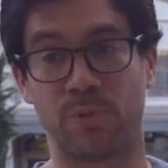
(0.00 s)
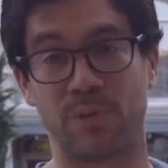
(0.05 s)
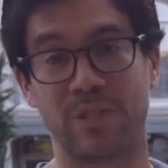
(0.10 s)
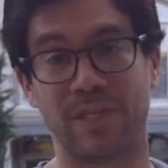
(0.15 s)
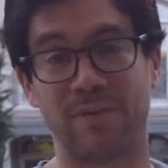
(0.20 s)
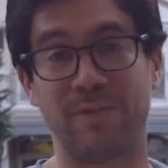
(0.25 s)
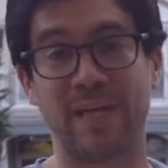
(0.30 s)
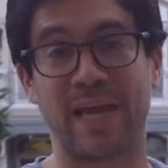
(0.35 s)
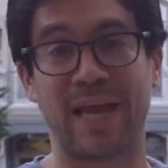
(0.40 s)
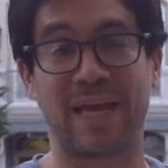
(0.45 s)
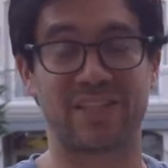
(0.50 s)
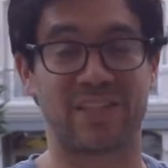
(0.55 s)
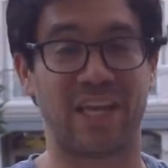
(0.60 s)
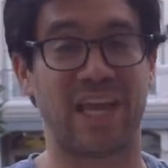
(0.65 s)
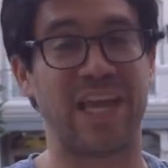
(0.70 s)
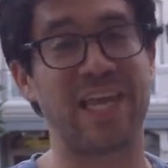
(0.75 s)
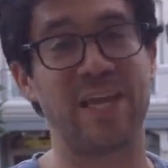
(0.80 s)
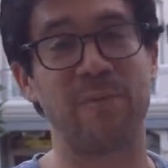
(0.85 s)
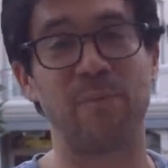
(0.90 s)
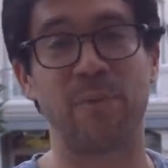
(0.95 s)
believe me, ask
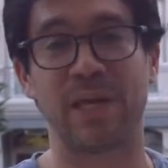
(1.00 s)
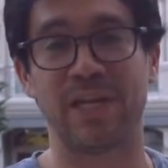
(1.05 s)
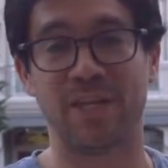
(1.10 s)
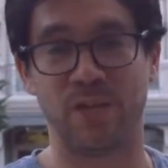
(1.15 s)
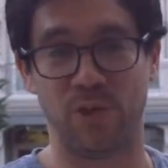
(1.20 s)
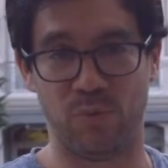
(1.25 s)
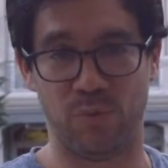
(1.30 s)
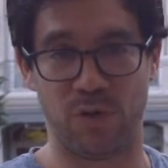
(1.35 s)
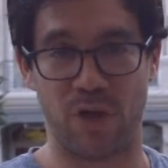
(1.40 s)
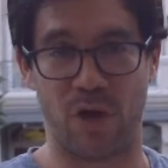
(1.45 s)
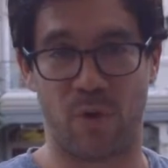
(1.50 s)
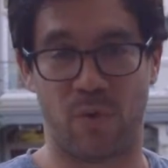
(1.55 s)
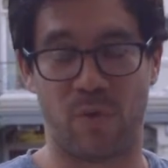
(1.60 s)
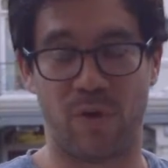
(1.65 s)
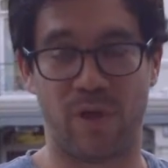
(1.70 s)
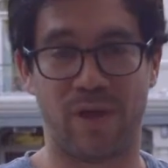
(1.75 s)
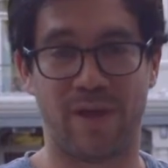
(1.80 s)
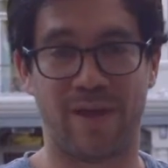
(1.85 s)
anybody you know.